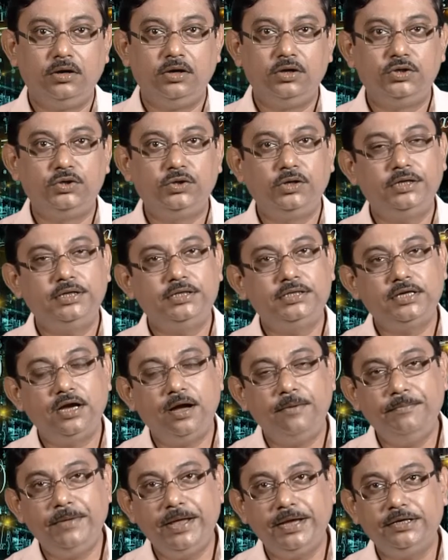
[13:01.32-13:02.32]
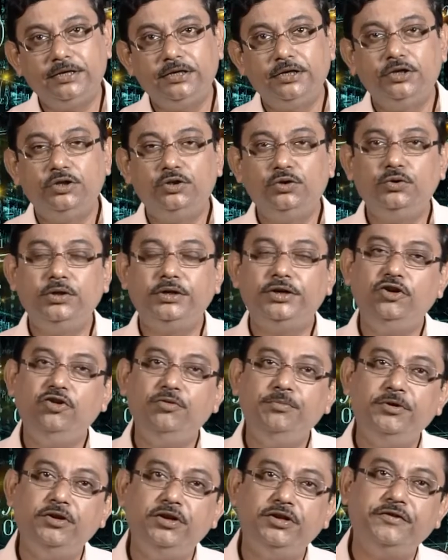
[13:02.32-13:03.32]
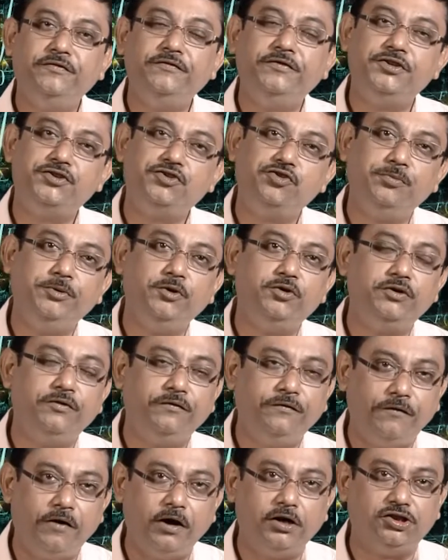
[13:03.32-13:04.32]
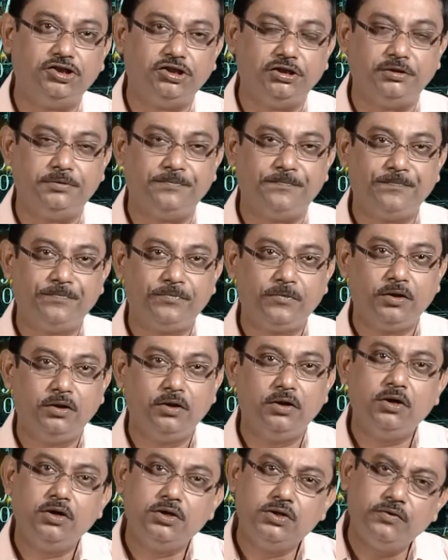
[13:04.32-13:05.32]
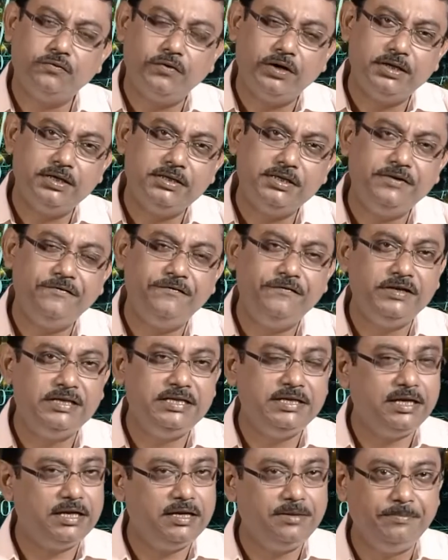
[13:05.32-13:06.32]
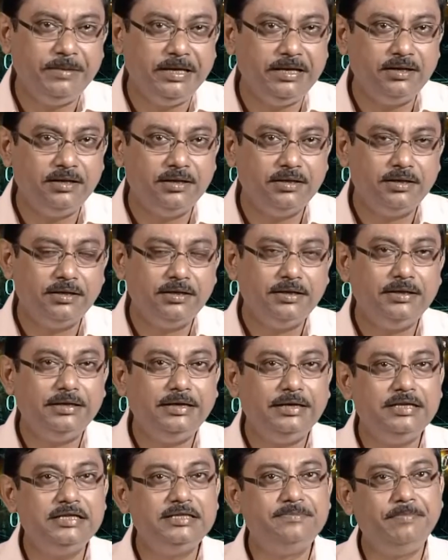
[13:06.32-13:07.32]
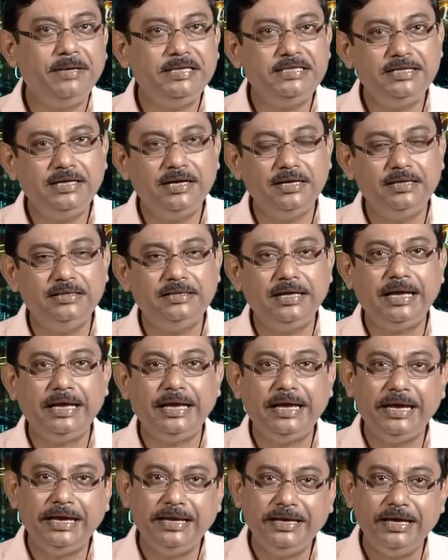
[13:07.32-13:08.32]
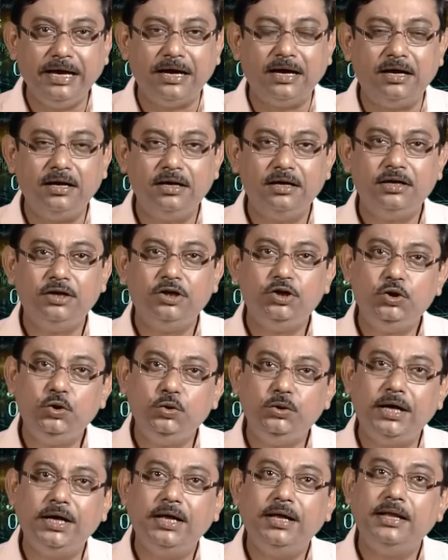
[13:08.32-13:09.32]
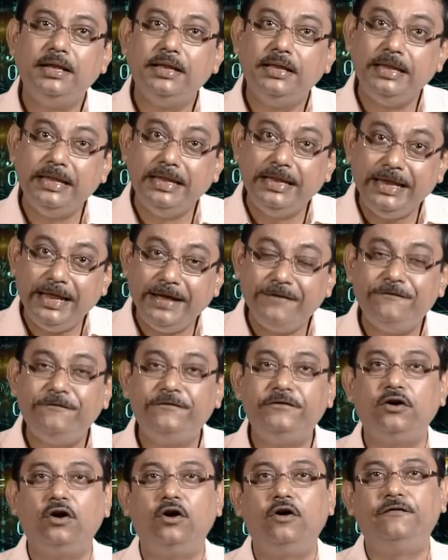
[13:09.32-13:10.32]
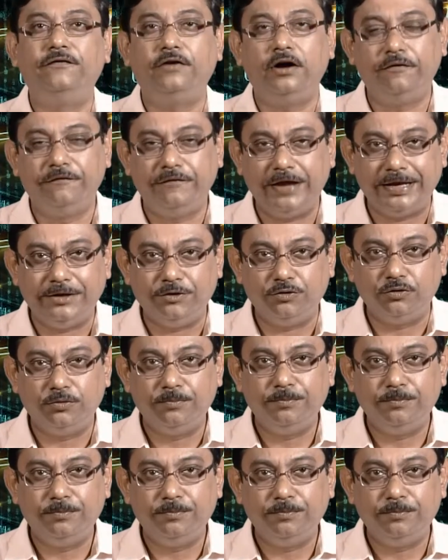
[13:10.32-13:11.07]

So let us come back to the cumulative distribution function. So what does it physically mean? It is basically the area to the left of a value.